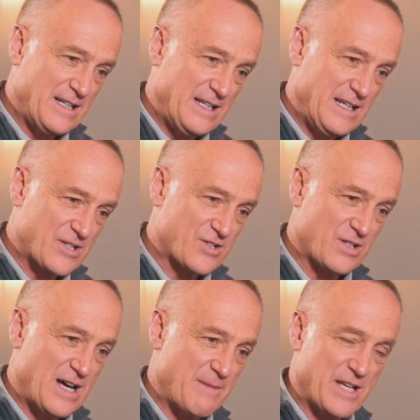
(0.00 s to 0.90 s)

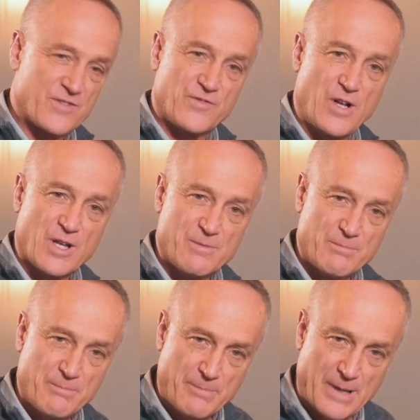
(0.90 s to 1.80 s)
Islam has
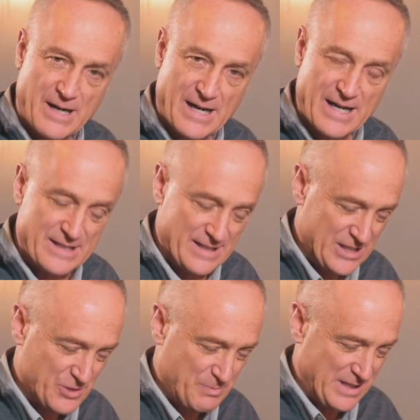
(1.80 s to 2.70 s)
fallen behind
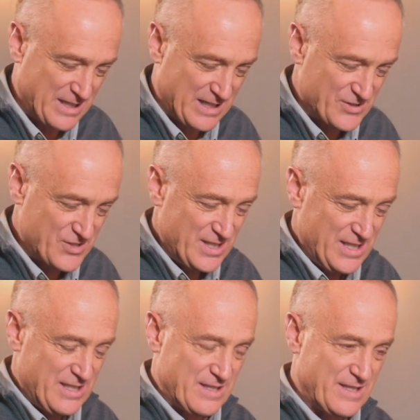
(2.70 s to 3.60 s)
is because
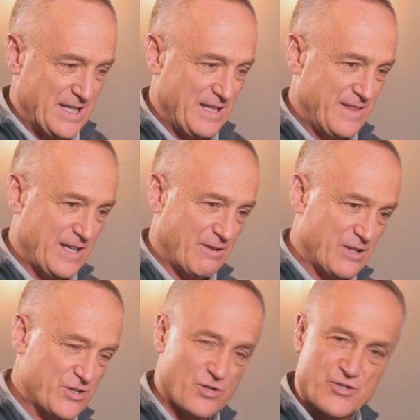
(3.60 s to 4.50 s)
there
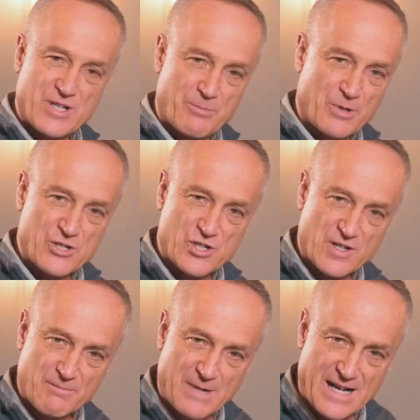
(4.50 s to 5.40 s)
is no separation
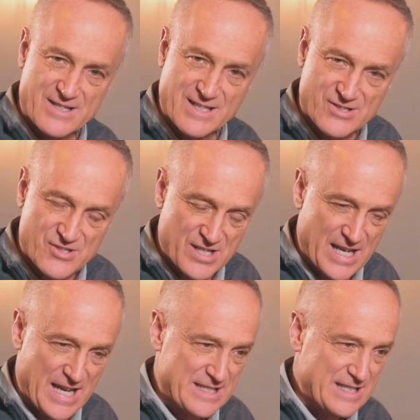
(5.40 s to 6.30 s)
of mosque and
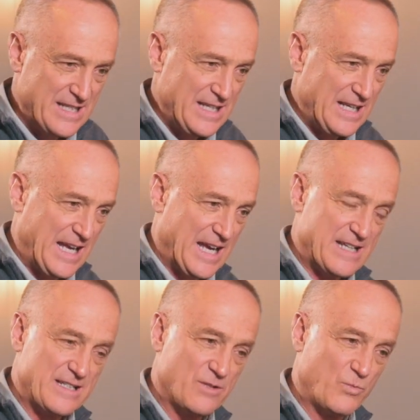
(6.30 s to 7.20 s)
state,
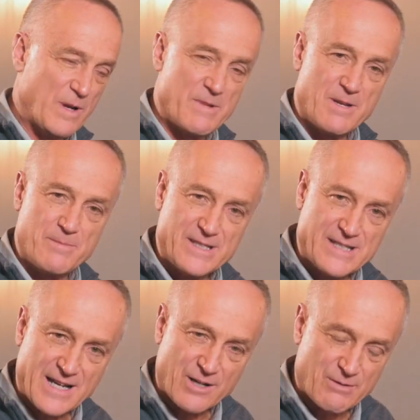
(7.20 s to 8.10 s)
and women have been
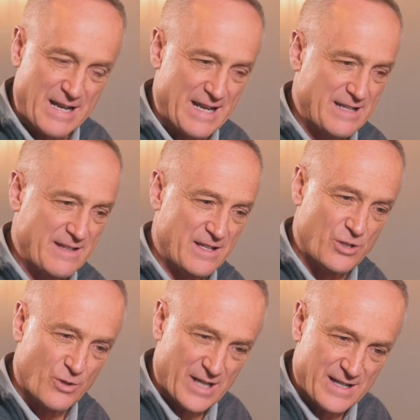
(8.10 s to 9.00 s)
denigrated and they
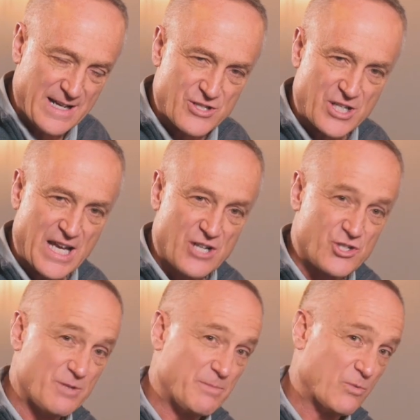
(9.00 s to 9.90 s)
don't get an education.